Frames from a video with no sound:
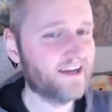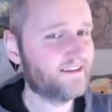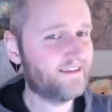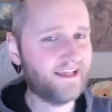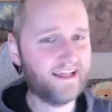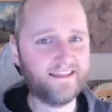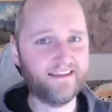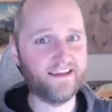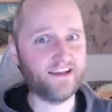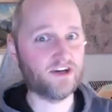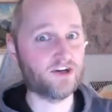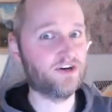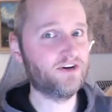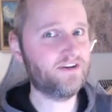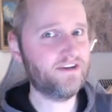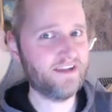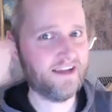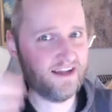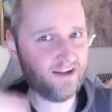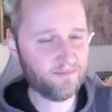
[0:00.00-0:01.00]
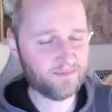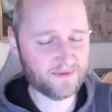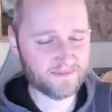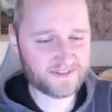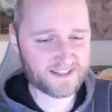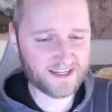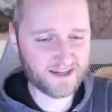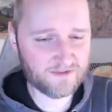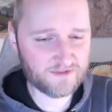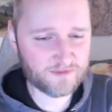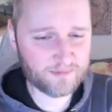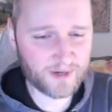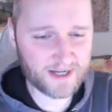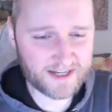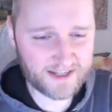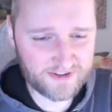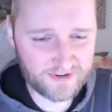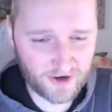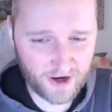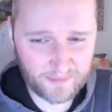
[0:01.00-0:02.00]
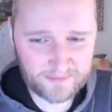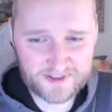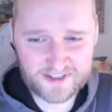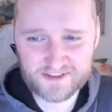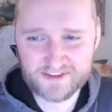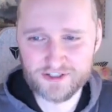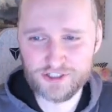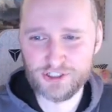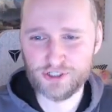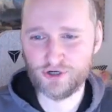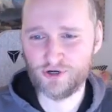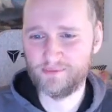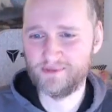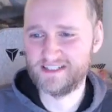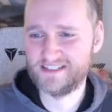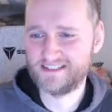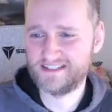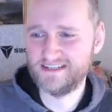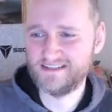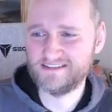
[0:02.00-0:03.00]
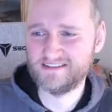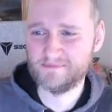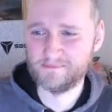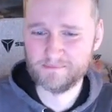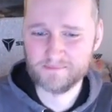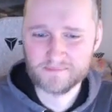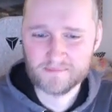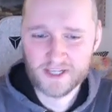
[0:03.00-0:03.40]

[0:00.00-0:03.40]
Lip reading: that they couldn't help themselves but adopt the German system.